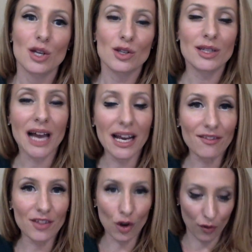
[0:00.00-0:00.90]
So it's kind
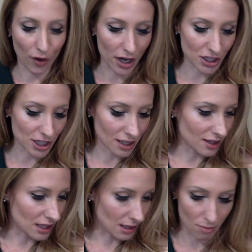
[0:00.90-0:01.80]
of the overarching
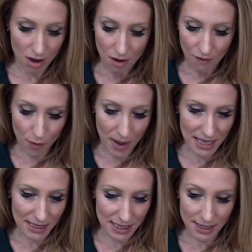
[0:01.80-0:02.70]
theme for
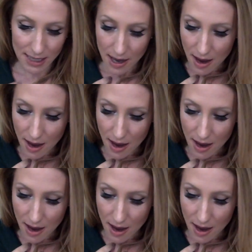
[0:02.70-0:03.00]
Pisces.